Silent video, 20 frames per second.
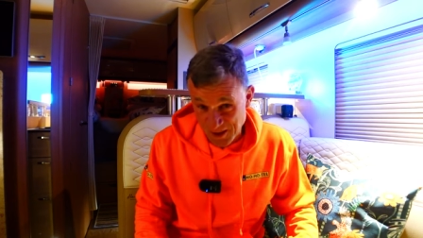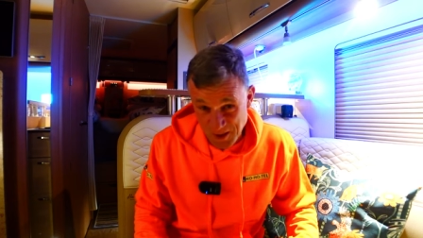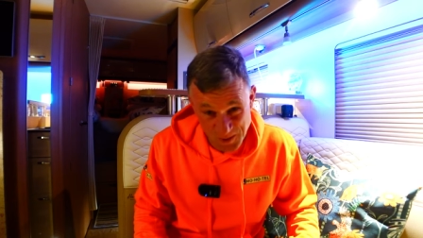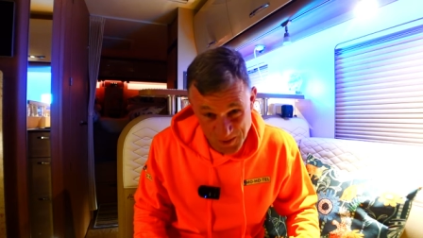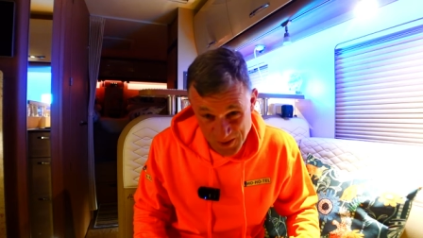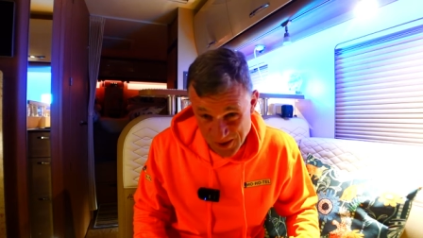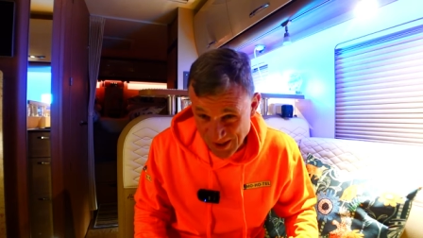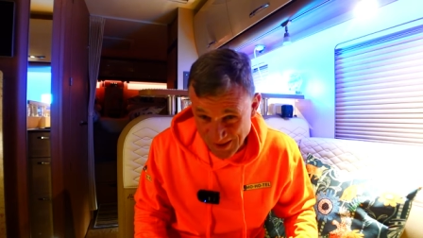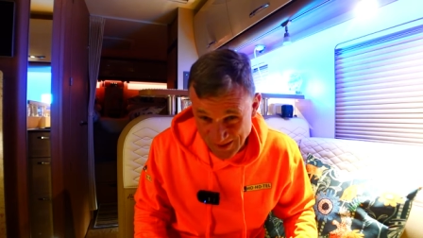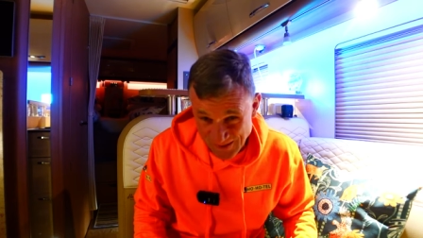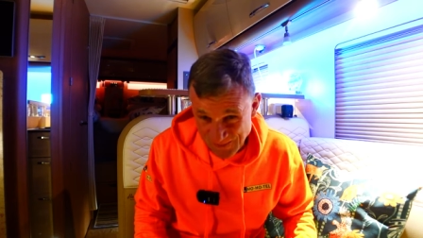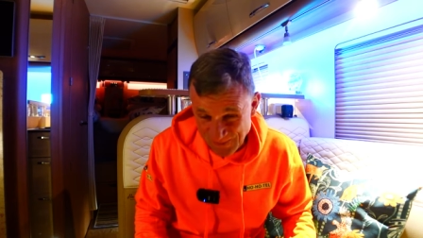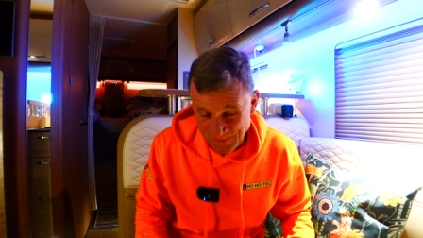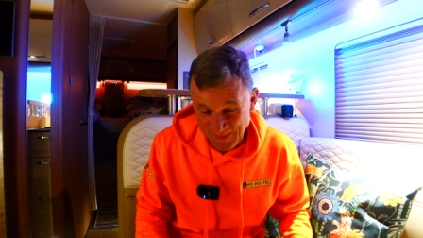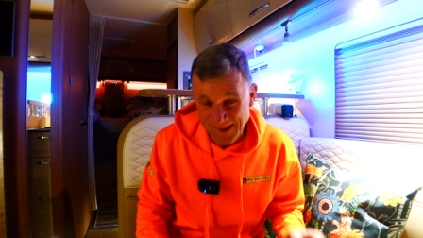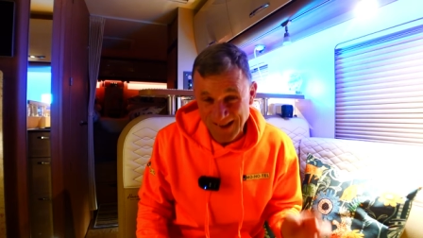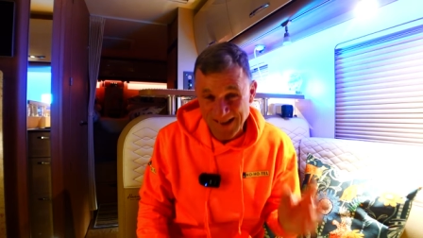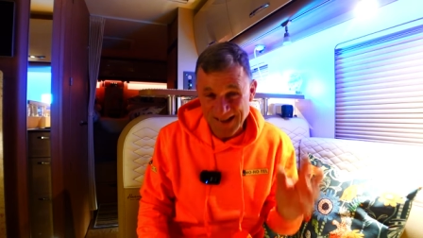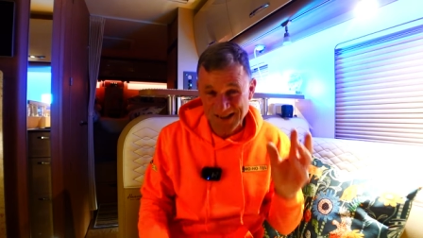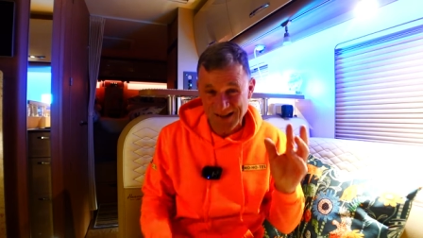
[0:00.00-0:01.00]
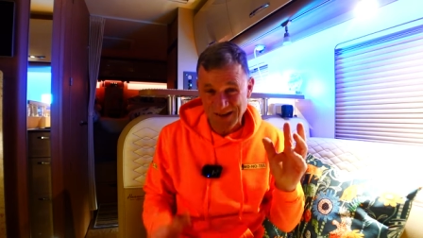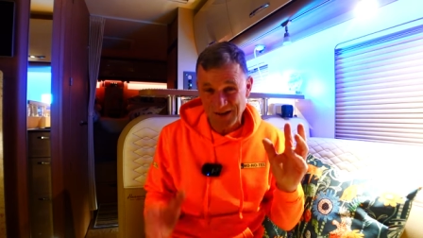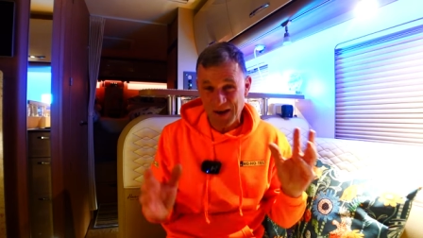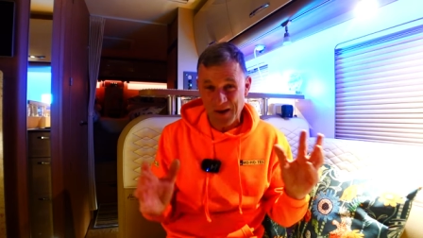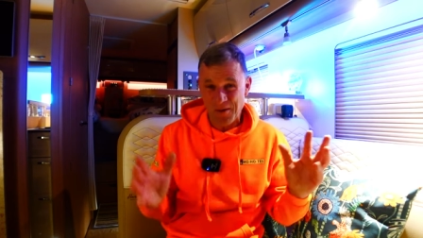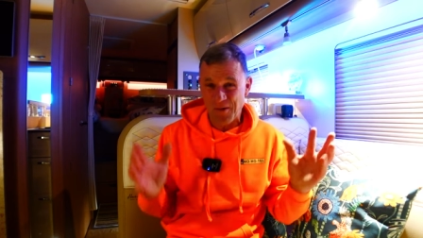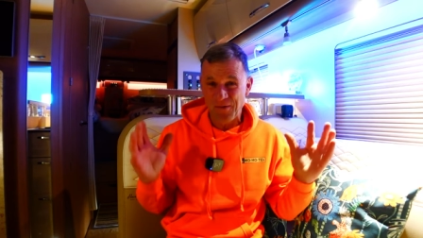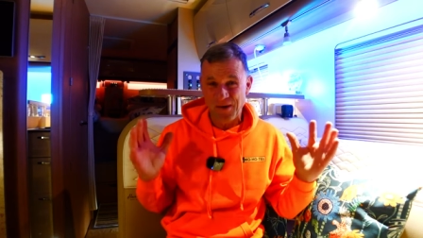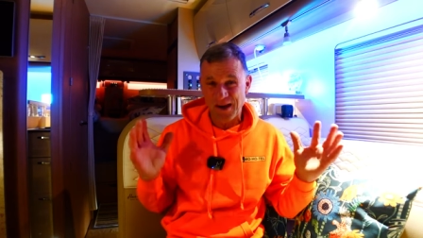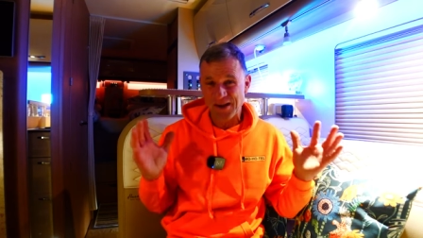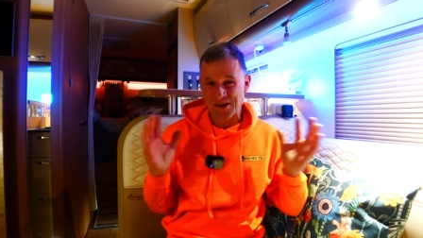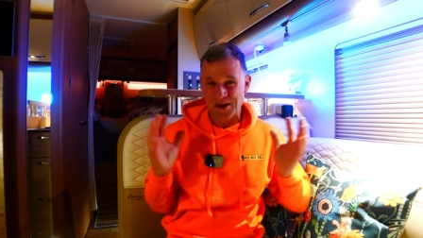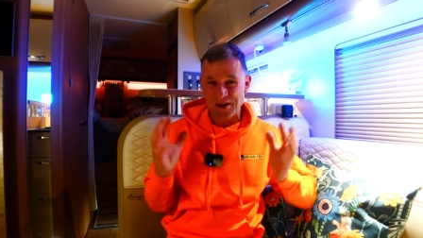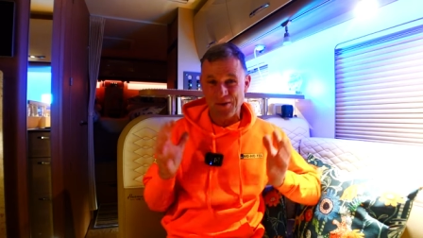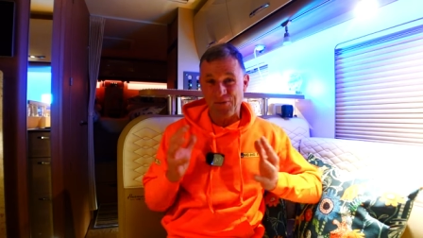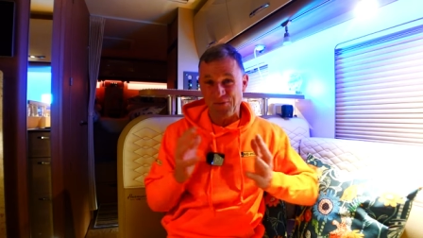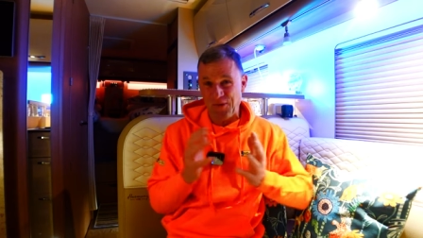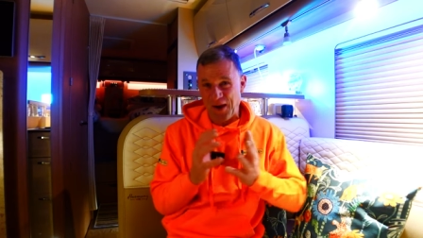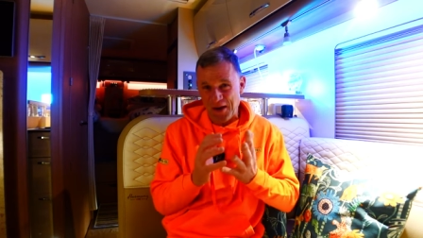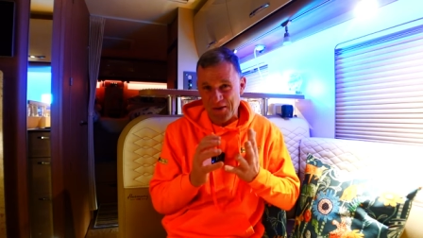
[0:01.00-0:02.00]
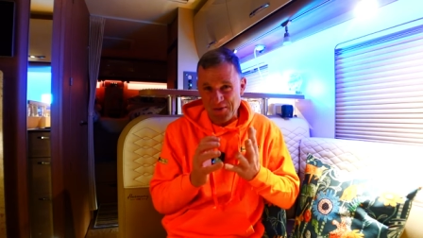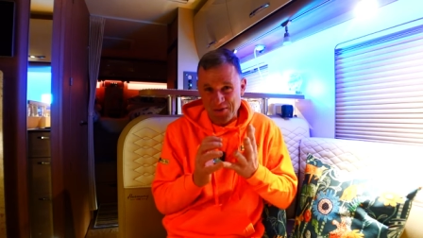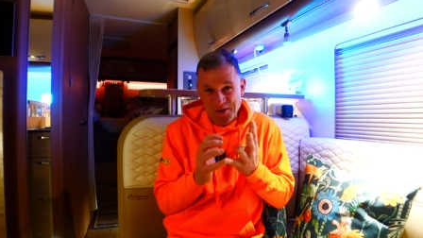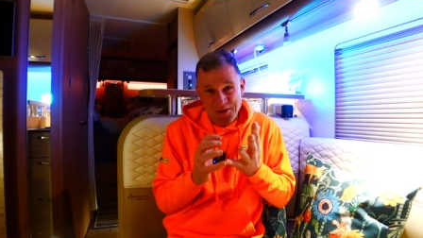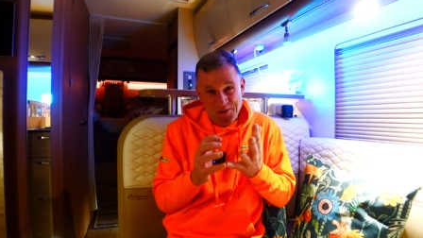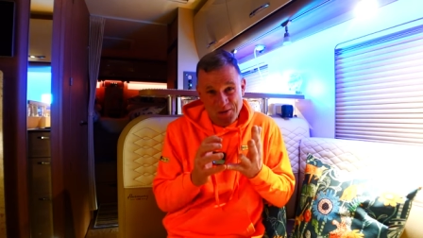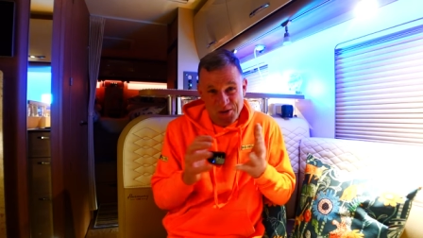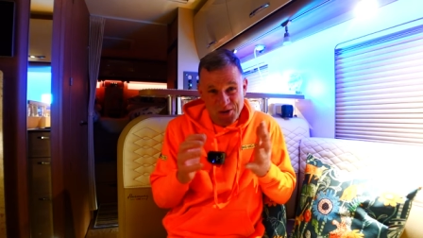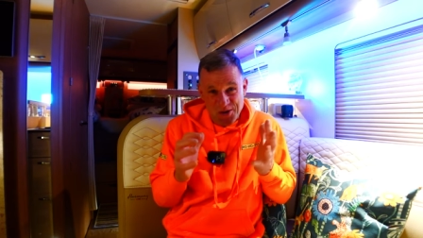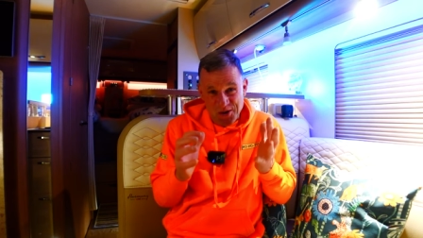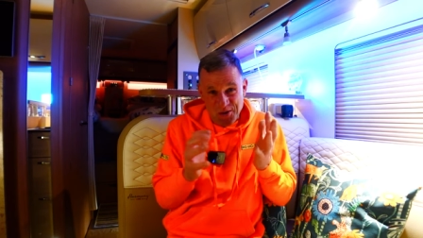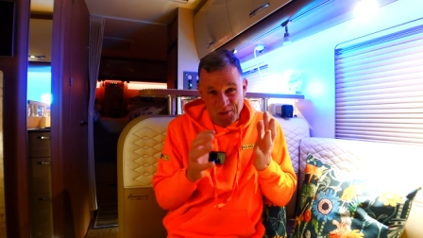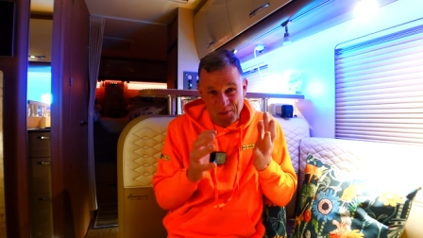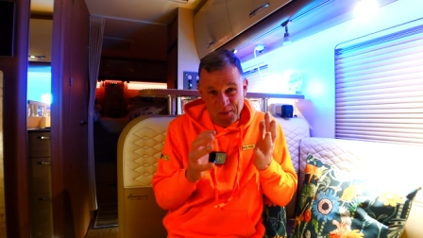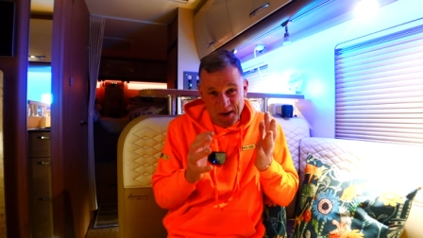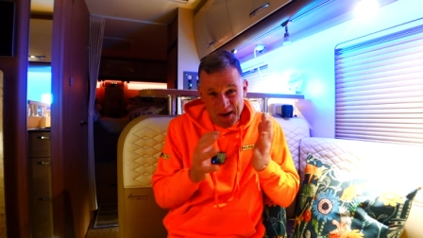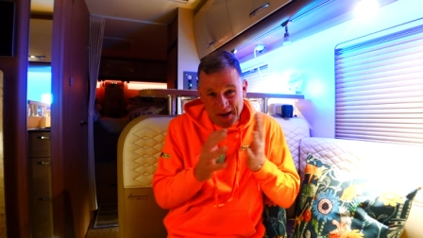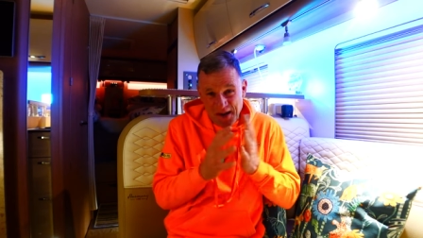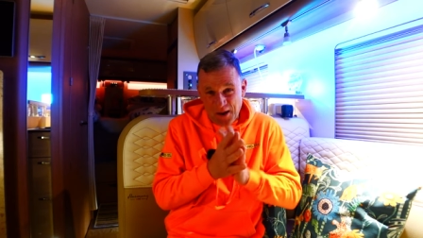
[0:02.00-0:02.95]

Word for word: YouTube. so now I've actually found YouTube.